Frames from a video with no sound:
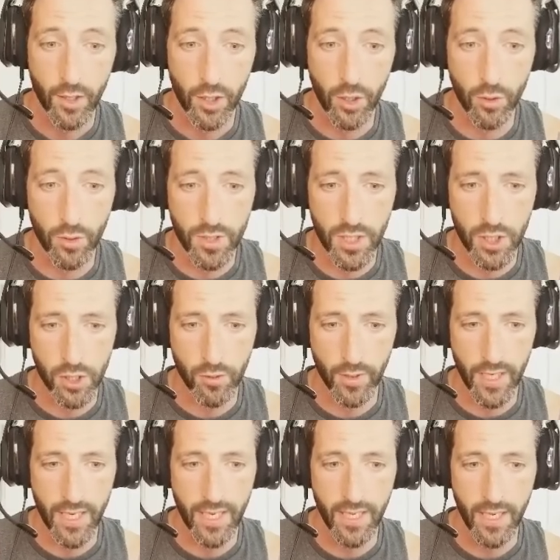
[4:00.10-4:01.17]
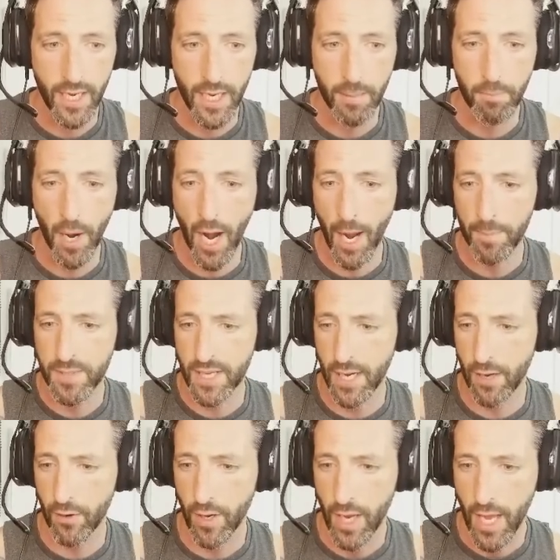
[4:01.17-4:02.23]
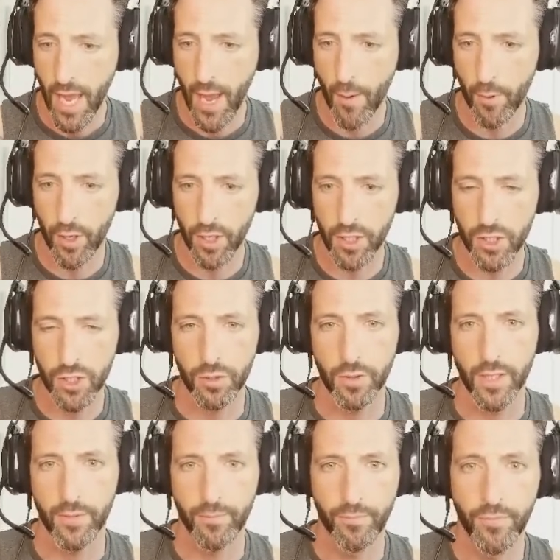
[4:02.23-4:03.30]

use the screen, he pops out, and we're gonna shoot it.